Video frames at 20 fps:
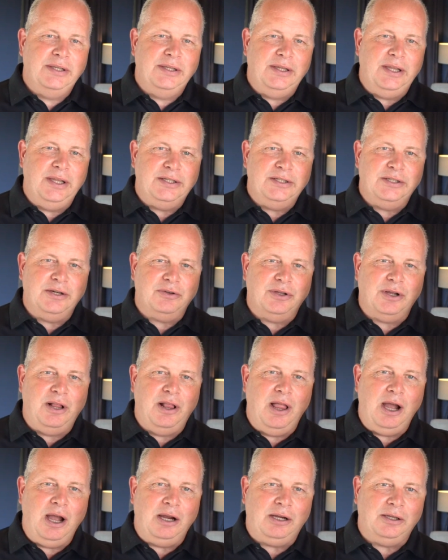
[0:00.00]
Let's start the
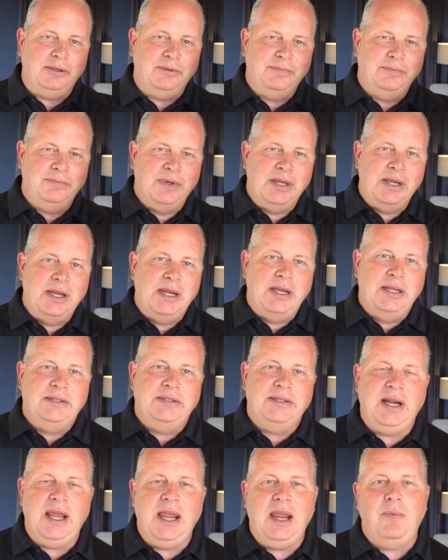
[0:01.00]
clock.
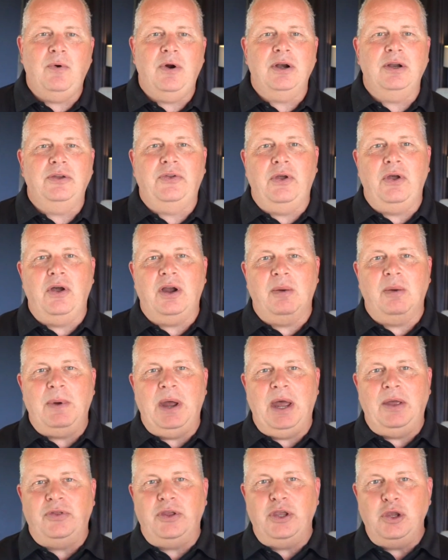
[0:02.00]
Today, we're going to talk
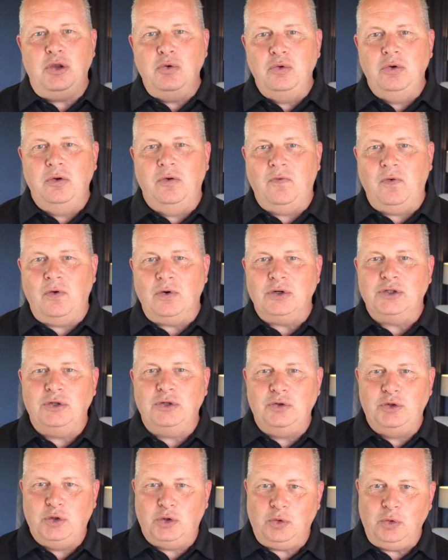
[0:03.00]
about the universal
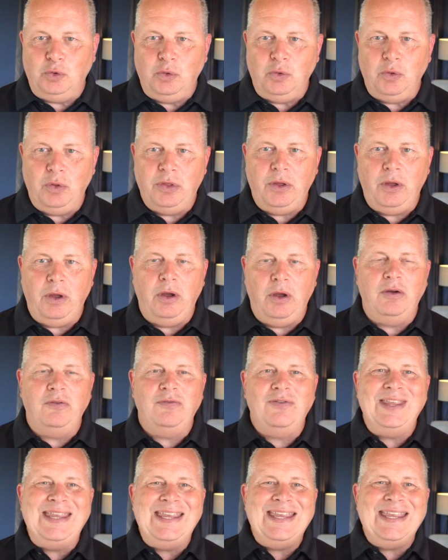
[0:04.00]
truth of
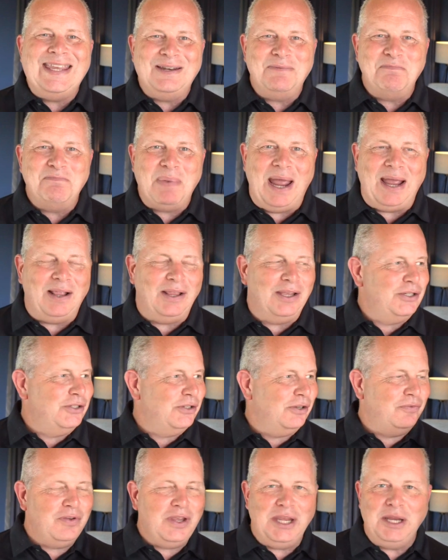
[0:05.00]
the imbalance
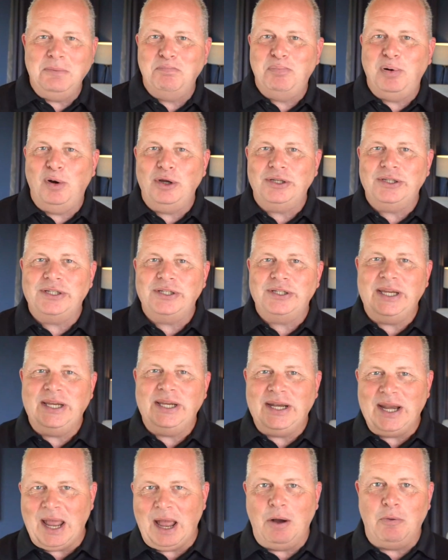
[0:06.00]
of inputs
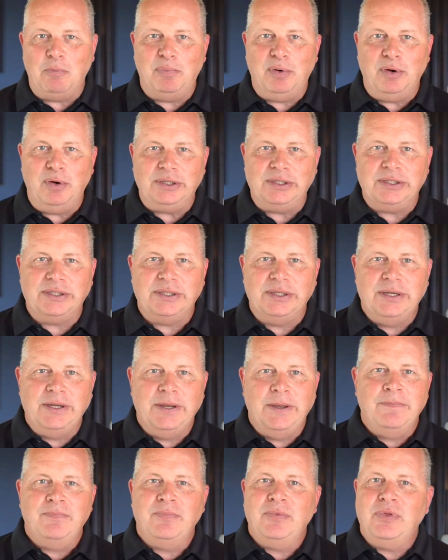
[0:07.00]
and outputs.
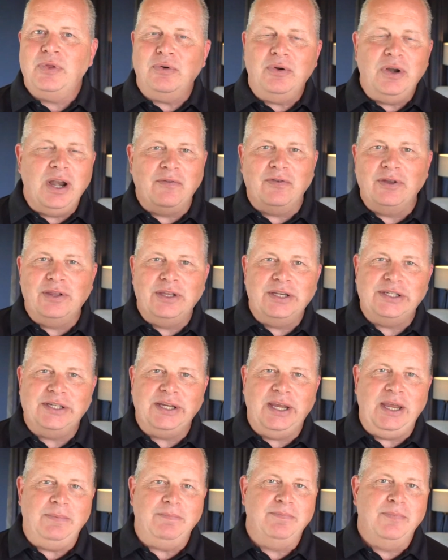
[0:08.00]
They're never the
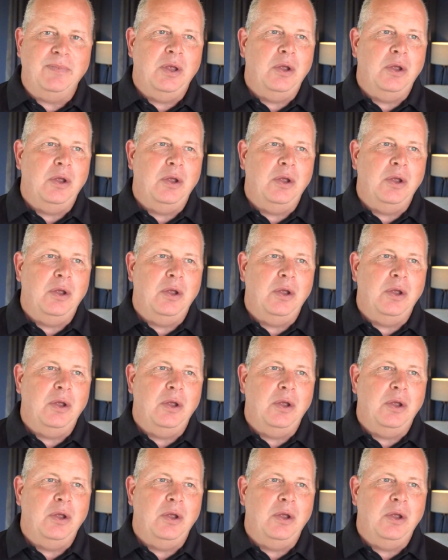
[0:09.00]
same.